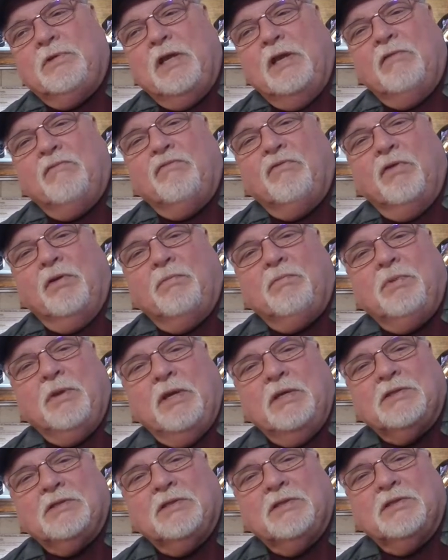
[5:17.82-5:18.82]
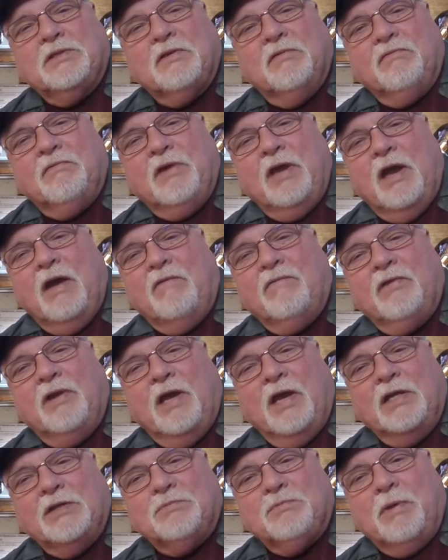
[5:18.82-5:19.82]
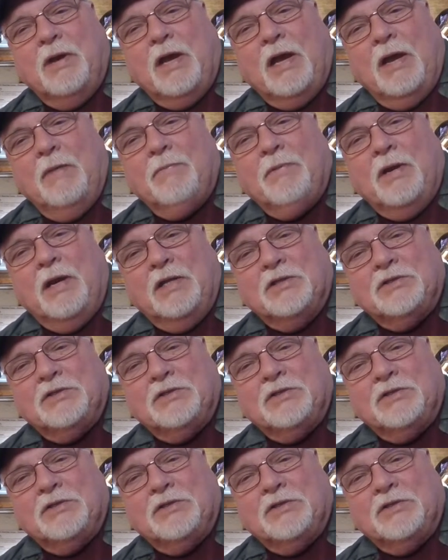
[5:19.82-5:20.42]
10-foot pieces of galvanized pipe, and I